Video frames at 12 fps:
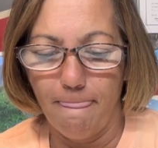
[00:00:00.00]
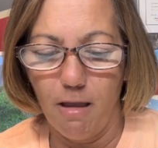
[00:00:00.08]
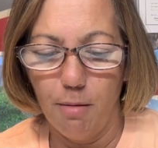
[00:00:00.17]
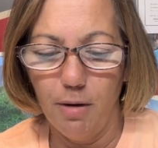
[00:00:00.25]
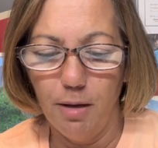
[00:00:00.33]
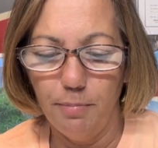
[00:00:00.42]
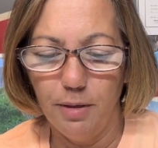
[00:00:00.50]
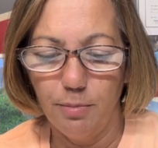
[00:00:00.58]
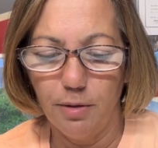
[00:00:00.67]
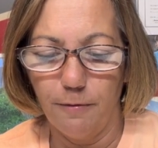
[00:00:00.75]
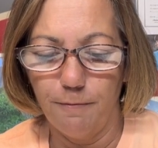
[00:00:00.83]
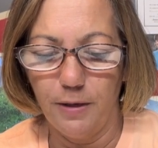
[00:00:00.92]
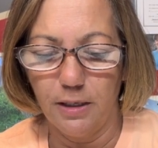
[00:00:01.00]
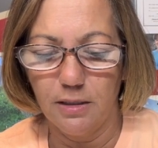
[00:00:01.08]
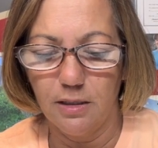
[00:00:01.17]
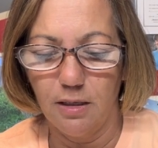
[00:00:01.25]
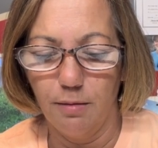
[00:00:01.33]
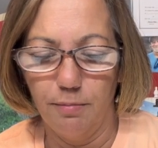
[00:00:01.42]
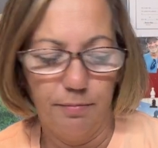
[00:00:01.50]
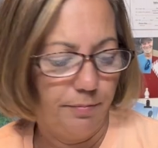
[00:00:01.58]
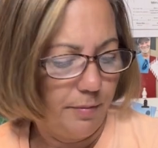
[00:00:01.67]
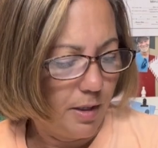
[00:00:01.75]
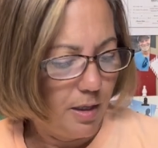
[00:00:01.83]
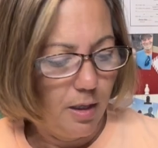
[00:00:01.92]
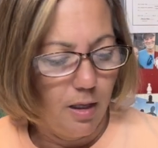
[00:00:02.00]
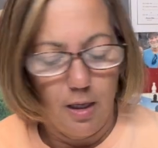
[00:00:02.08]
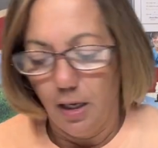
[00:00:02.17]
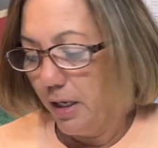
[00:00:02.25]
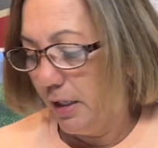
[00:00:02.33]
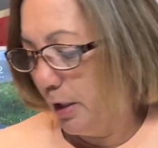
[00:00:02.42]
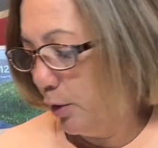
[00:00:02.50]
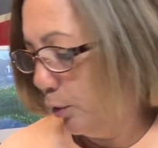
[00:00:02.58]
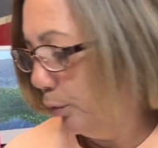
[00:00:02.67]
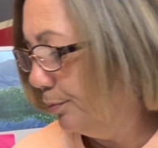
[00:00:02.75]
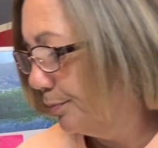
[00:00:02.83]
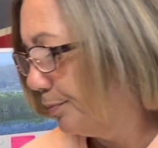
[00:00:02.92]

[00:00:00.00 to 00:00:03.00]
Might be able to fix them. Anywho.